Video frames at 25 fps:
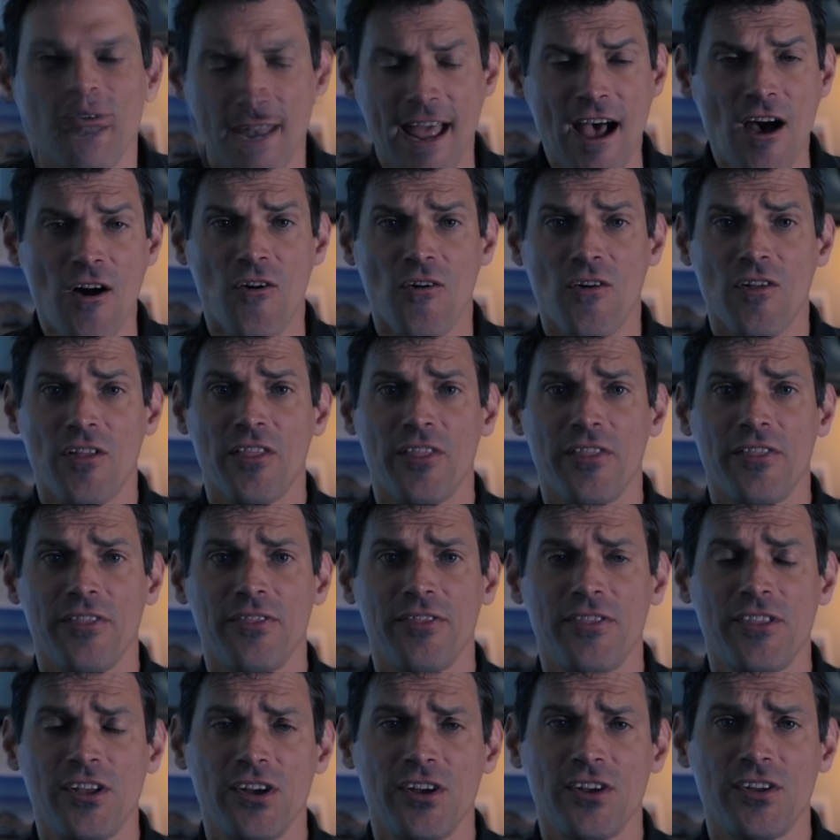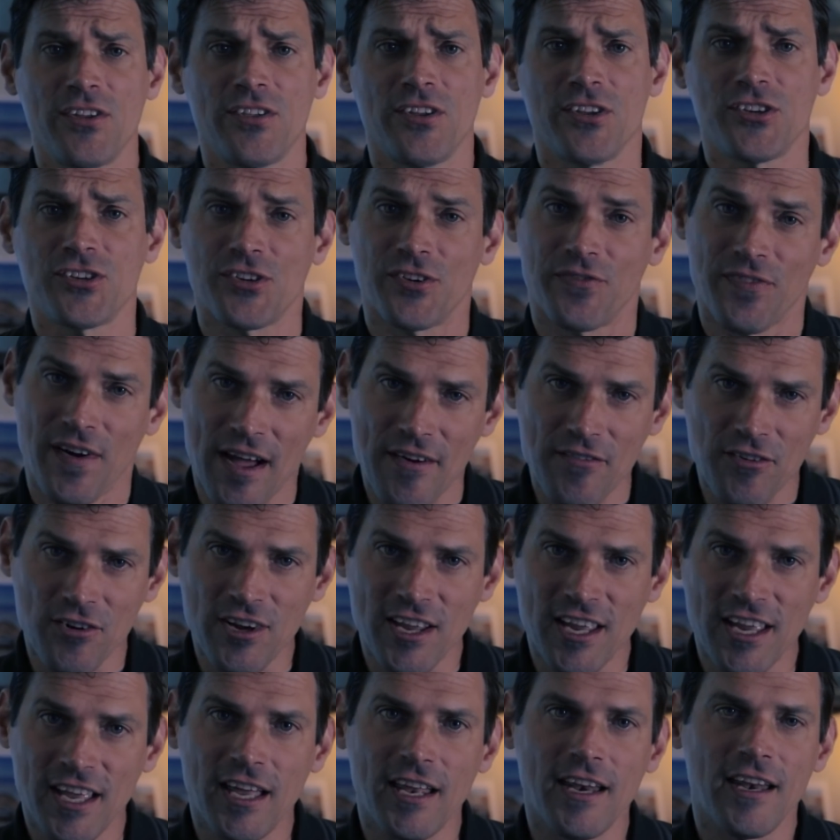Now, the survival
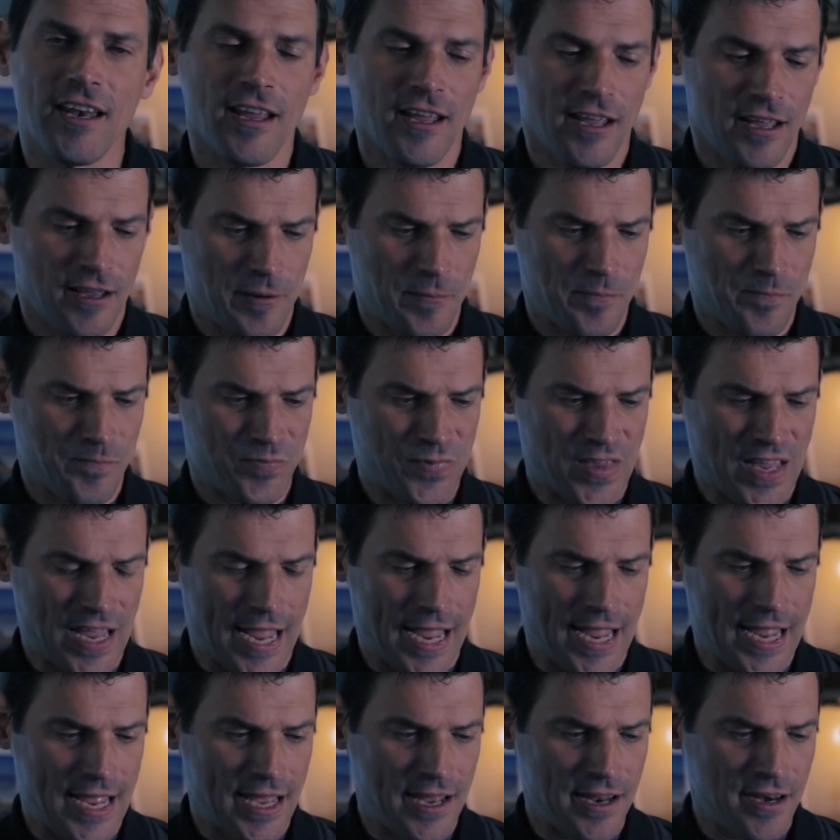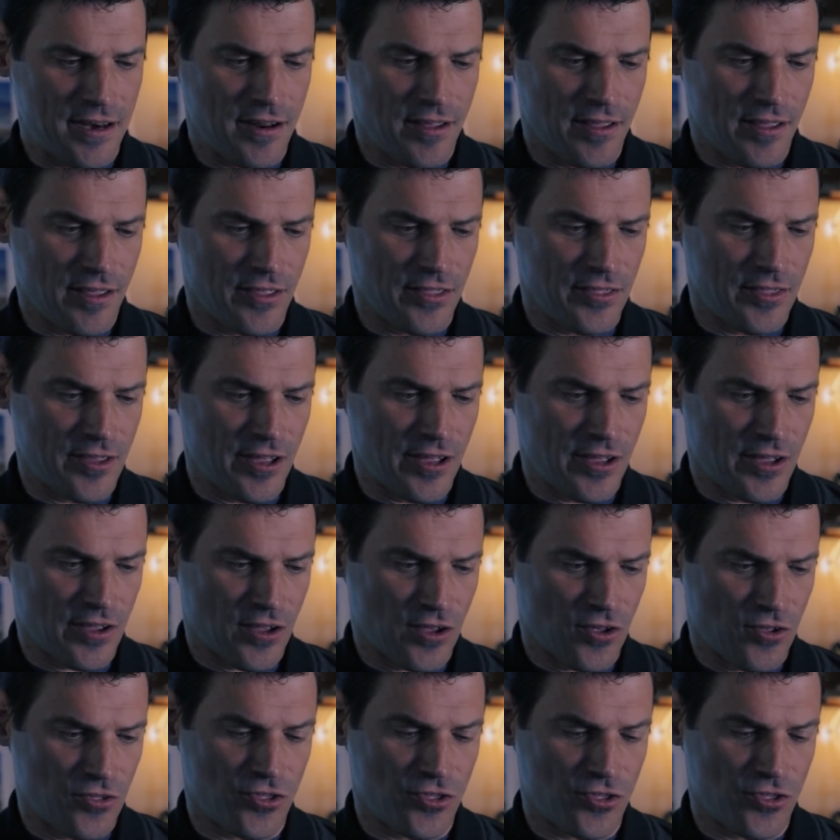kit and the